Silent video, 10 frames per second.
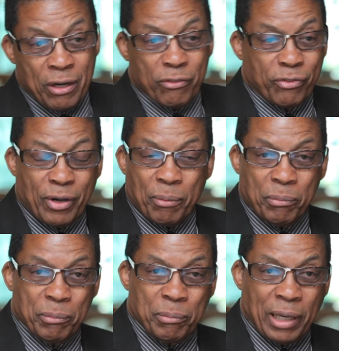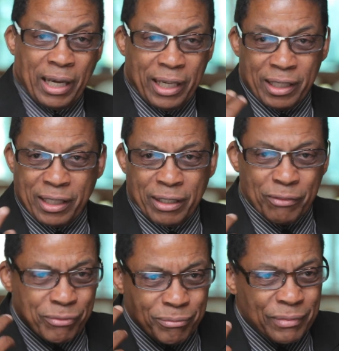from my kind
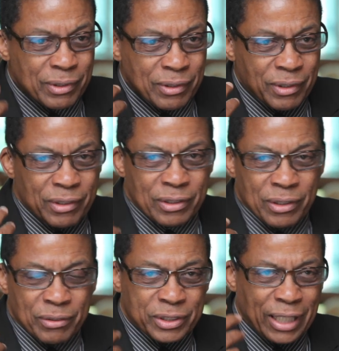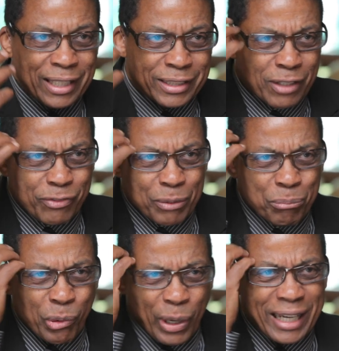of scientific
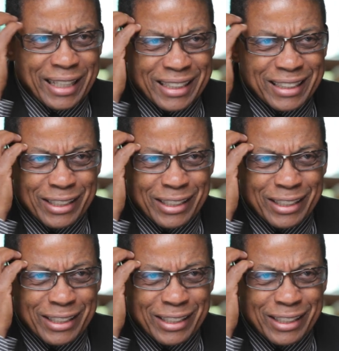brain.